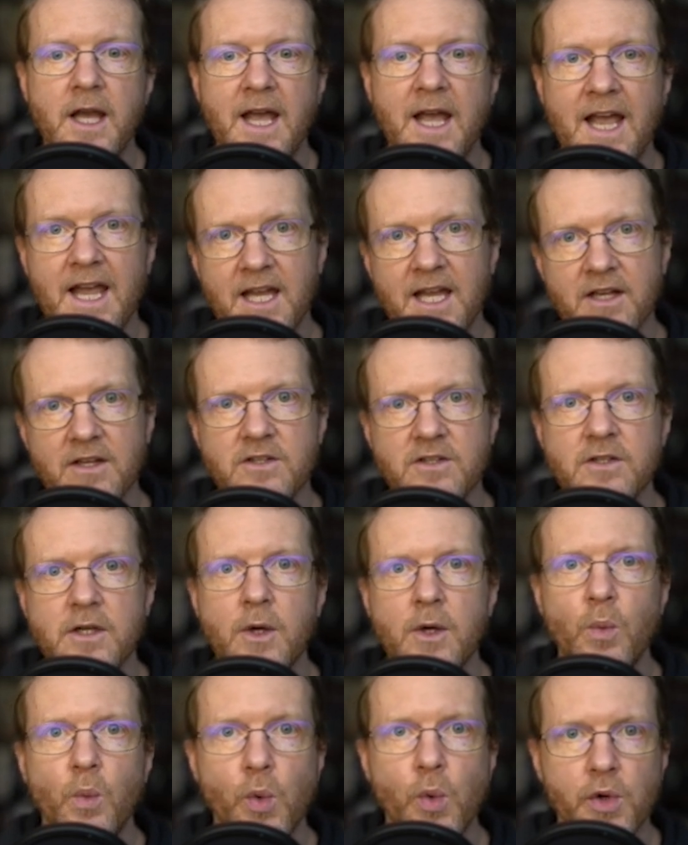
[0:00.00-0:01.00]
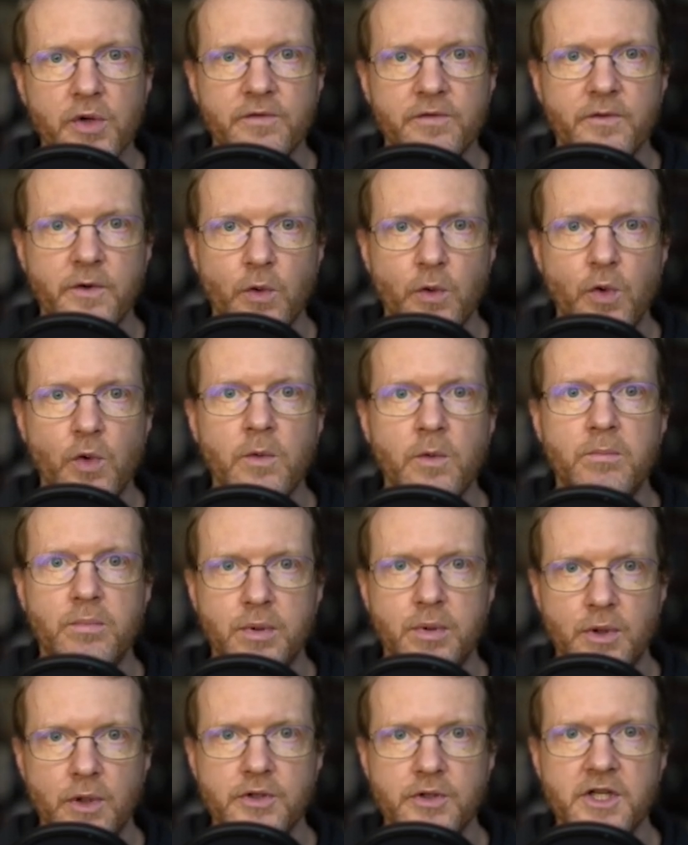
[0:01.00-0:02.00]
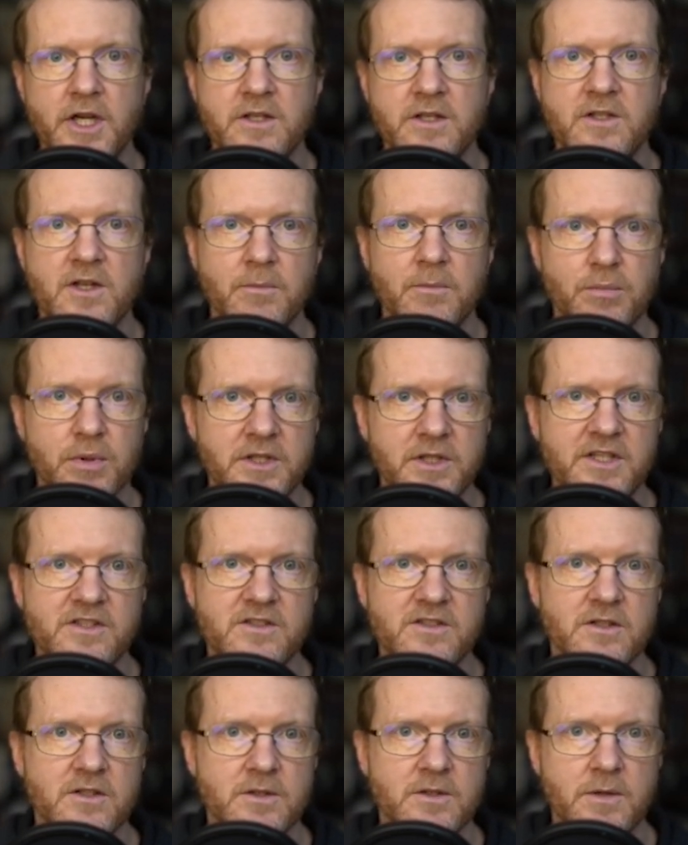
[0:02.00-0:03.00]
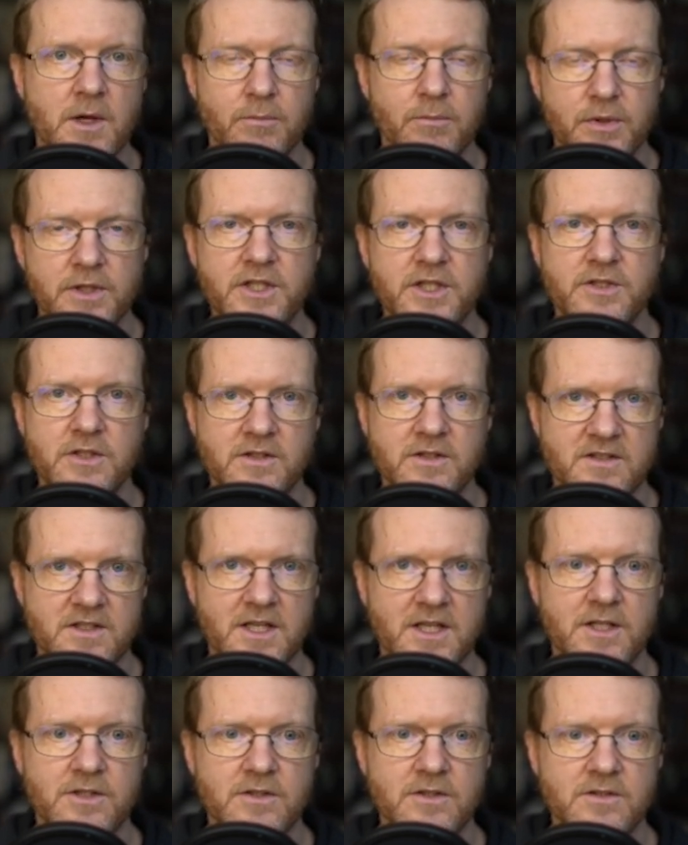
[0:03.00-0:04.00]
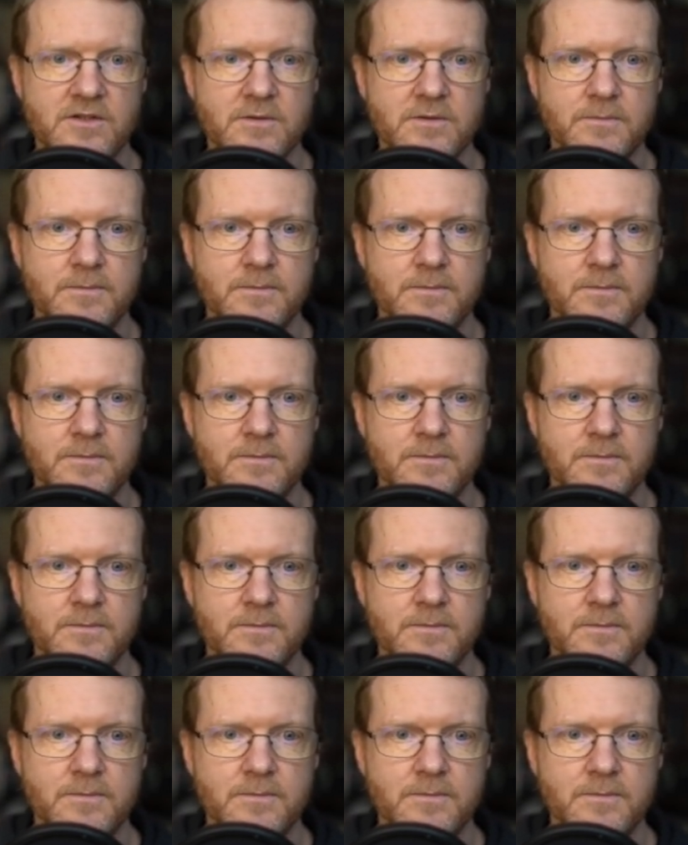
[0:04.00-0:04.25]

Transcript: and waterfall project completion stages.